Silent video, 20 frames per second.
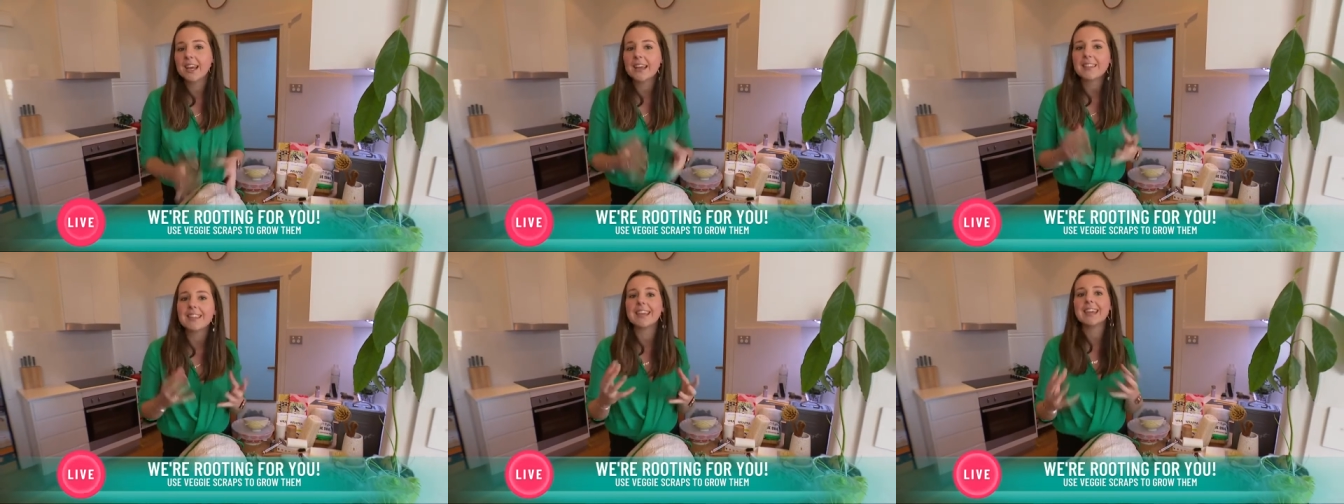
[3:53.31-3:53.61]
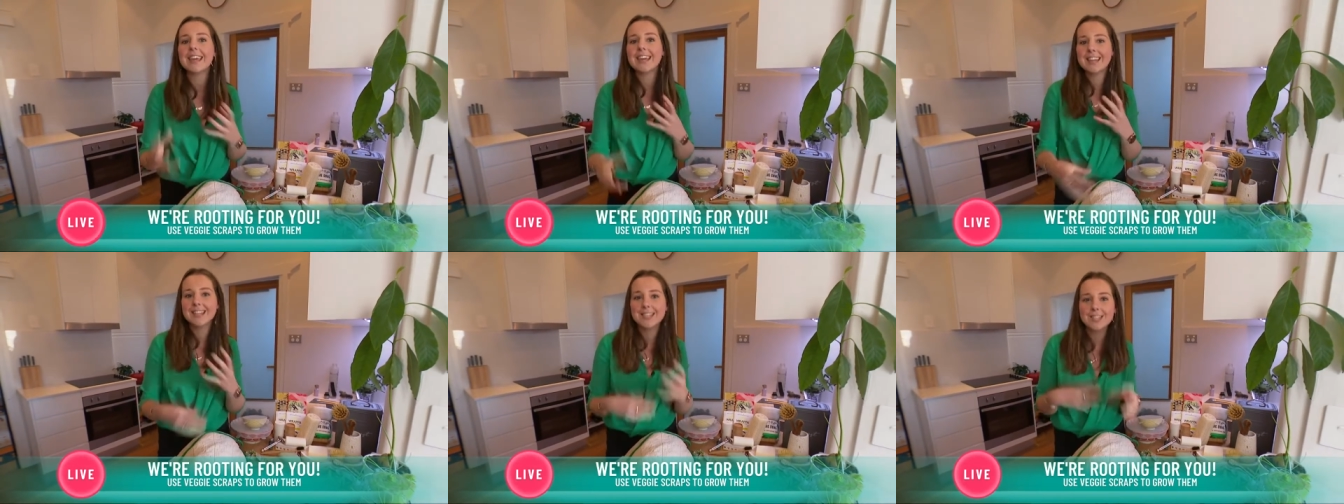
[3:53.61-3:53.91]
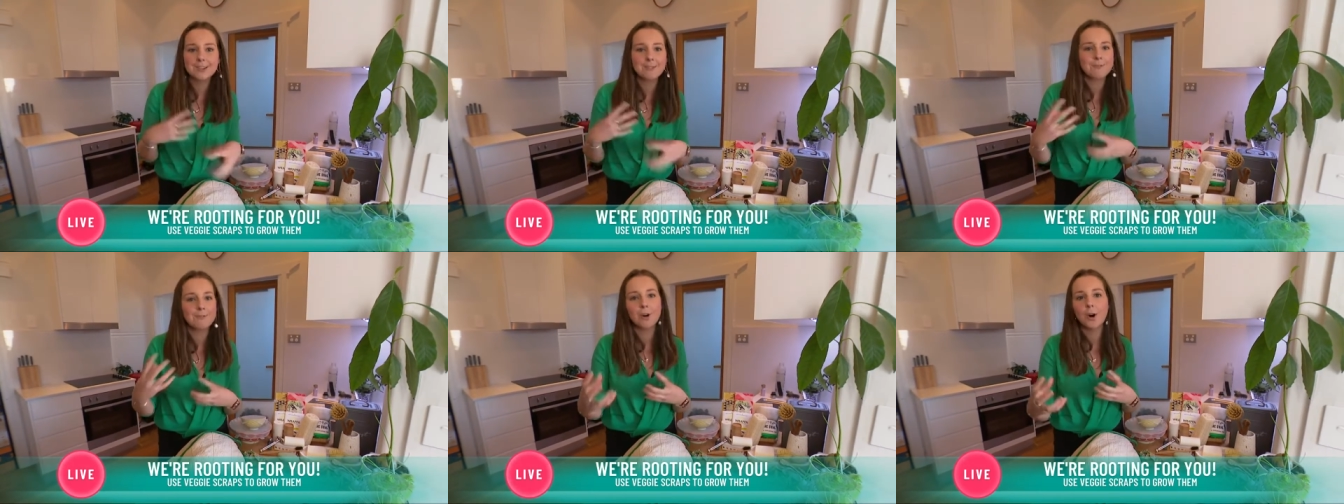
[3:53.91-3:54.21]
to get the
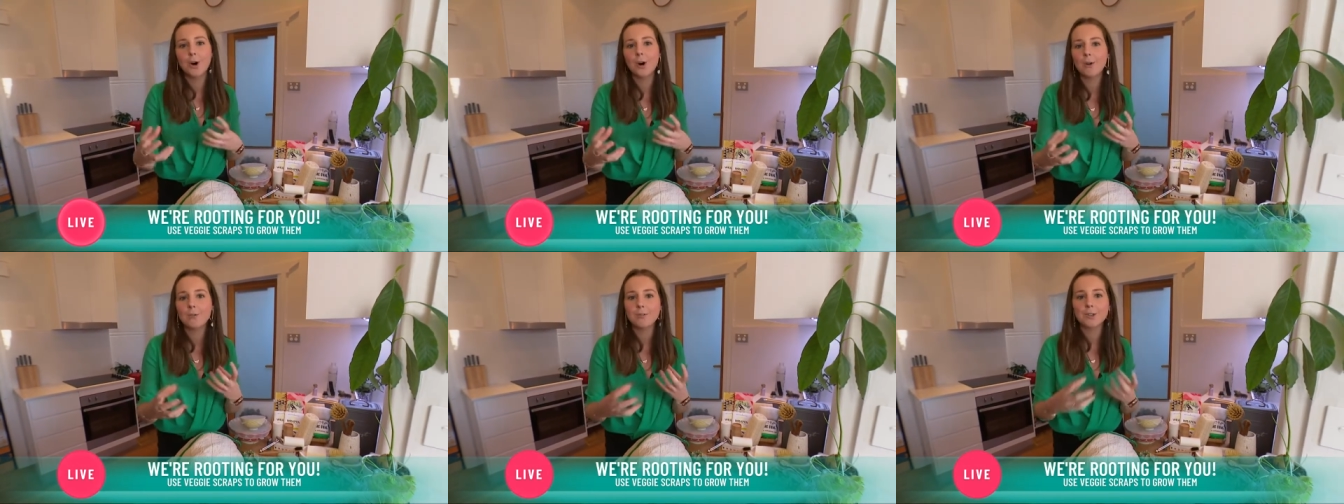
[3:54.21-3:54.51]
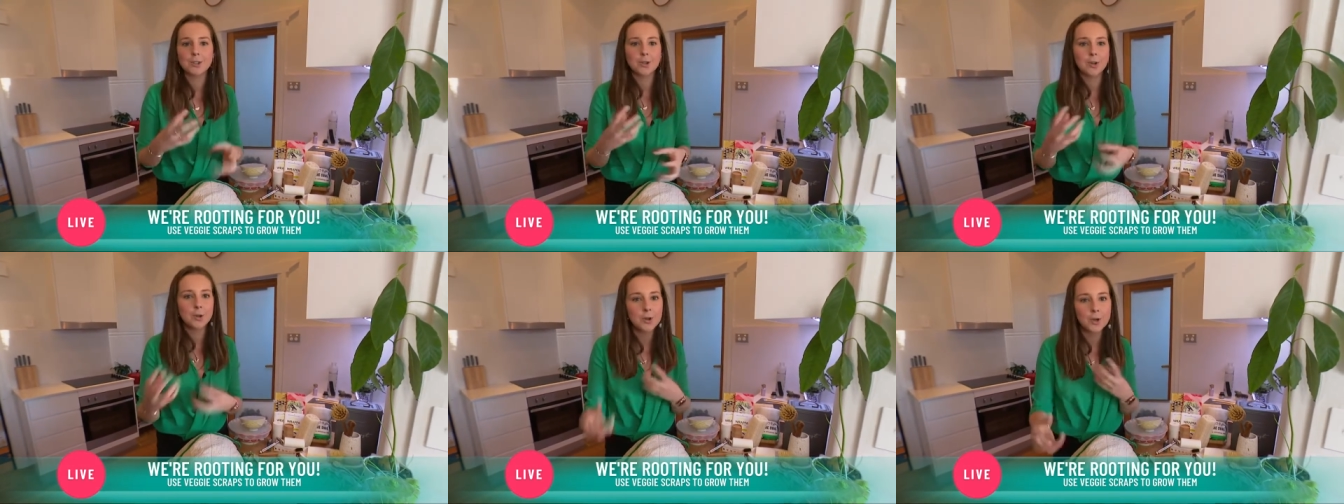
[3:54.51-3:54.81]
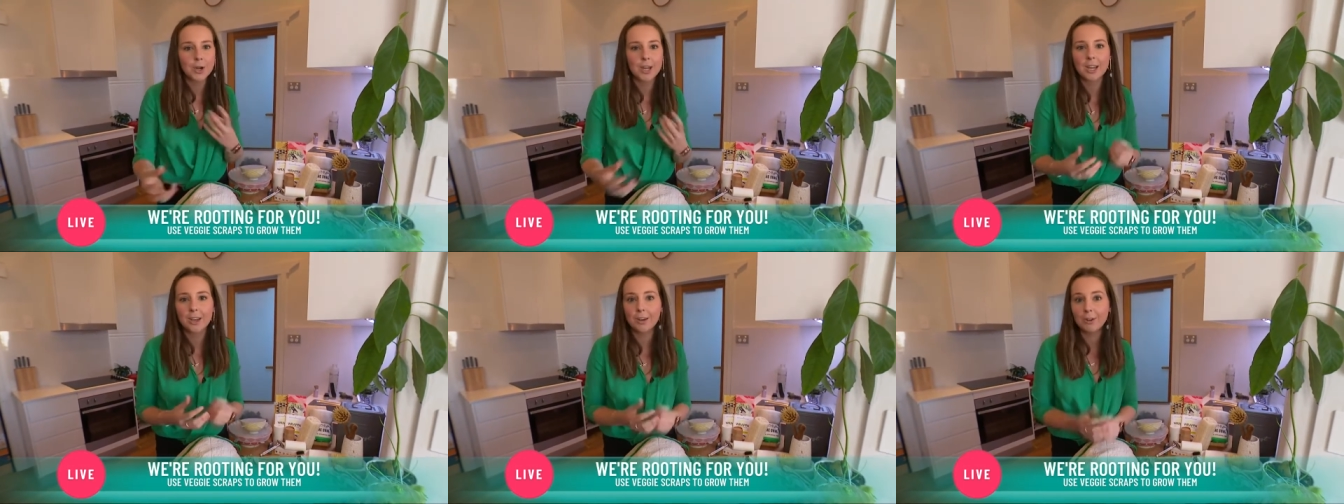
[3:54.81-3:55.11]
kids involved in
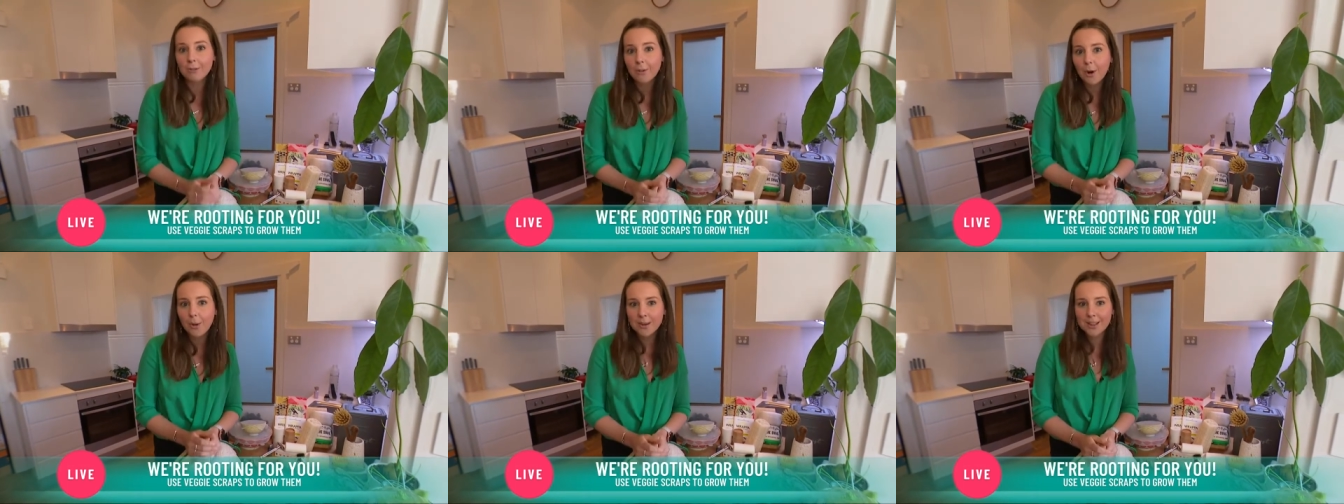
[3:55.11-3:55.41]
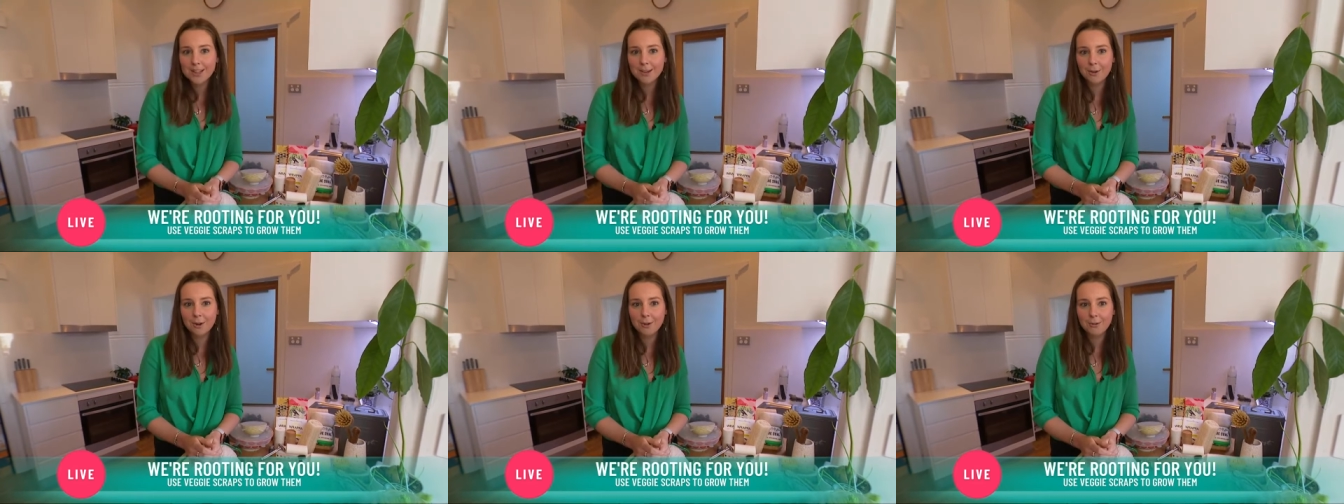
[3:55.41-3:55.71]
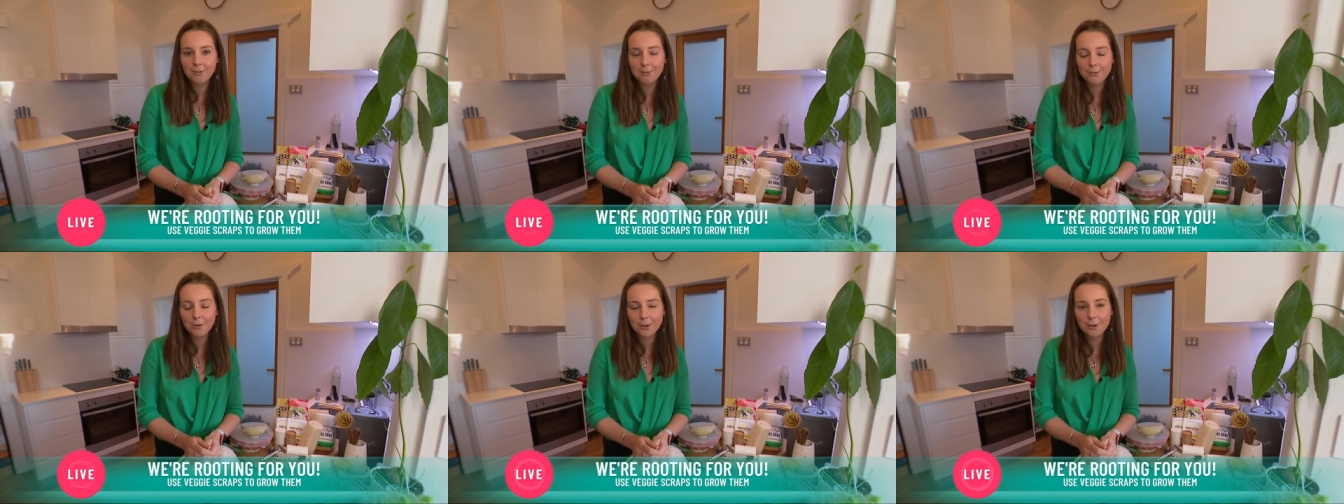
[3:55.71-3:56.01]
cooking and growing their
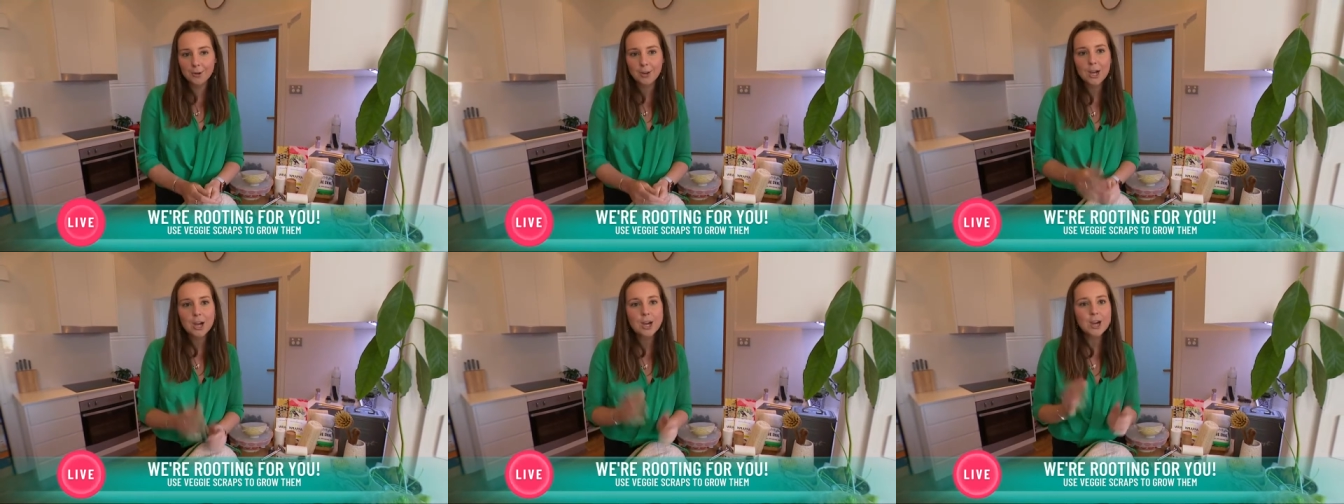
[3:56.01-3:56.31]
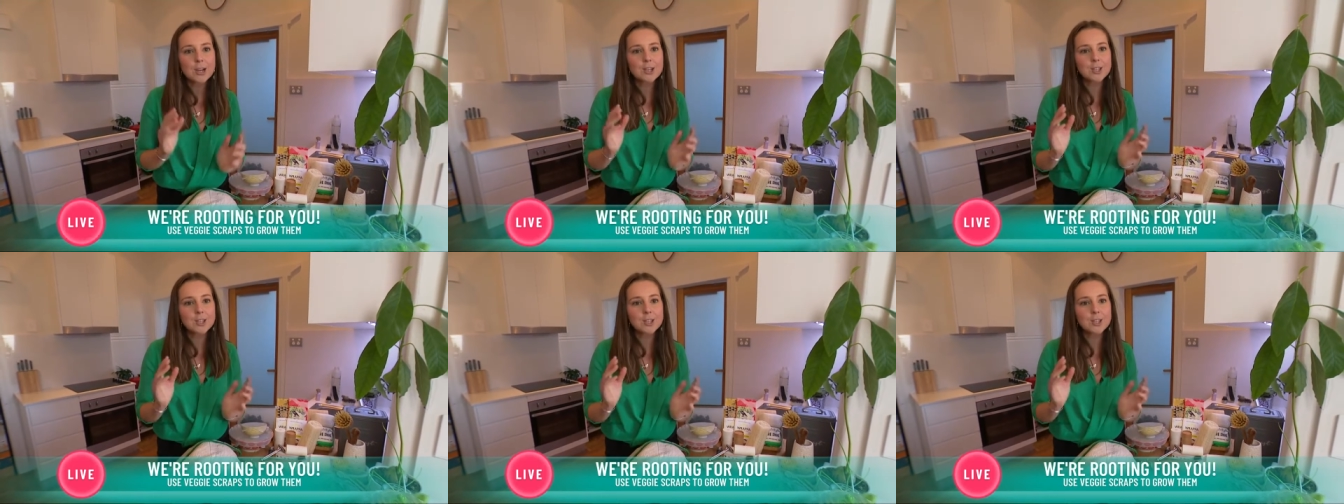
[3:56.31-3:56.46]
own food.